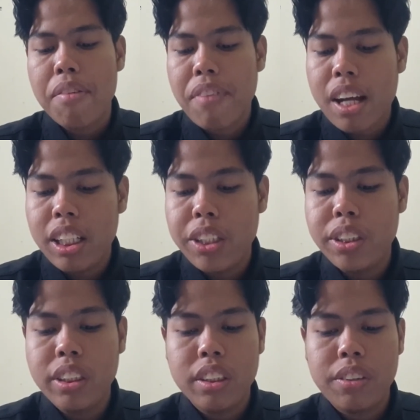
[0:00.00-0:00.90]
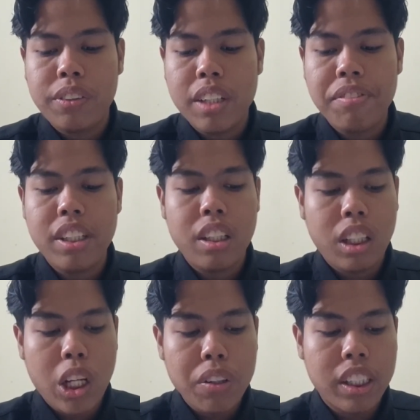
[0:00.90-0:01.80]
values driven
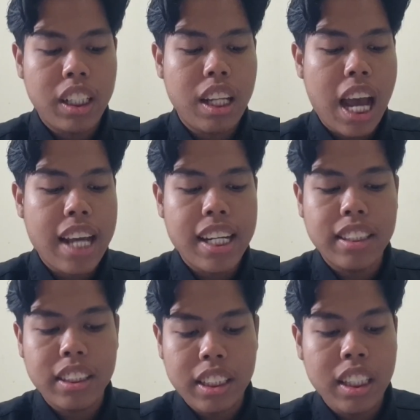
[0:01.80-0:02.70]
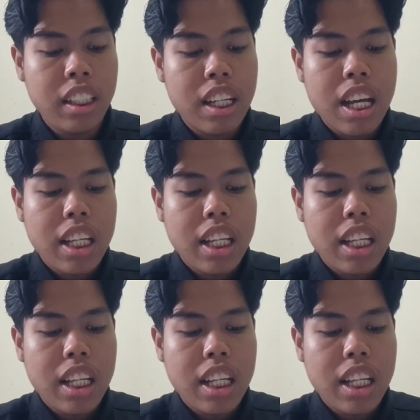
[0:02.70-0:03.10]
local identity